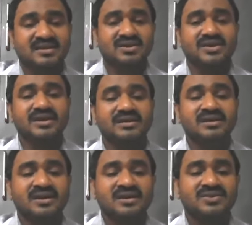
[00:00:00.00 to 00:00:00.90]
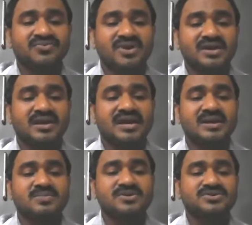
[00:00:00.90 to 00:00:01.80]
okay, if we are
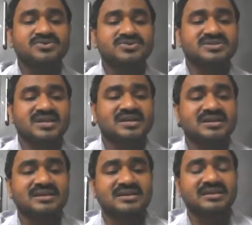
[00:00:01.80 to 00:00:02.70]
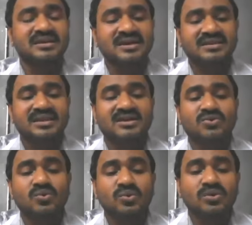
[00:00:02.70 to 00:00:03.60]
able to study the
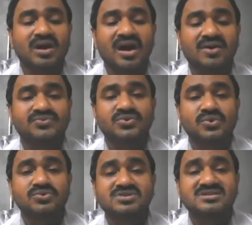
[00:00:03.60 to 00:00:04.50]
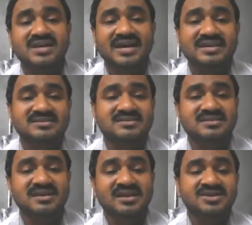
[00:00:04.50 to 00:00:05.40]
role of those
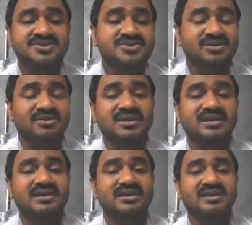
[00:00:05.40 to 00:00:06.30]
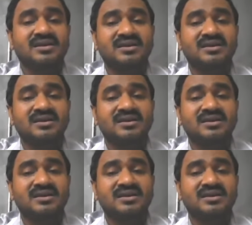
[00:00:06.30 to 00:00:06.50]
science, surely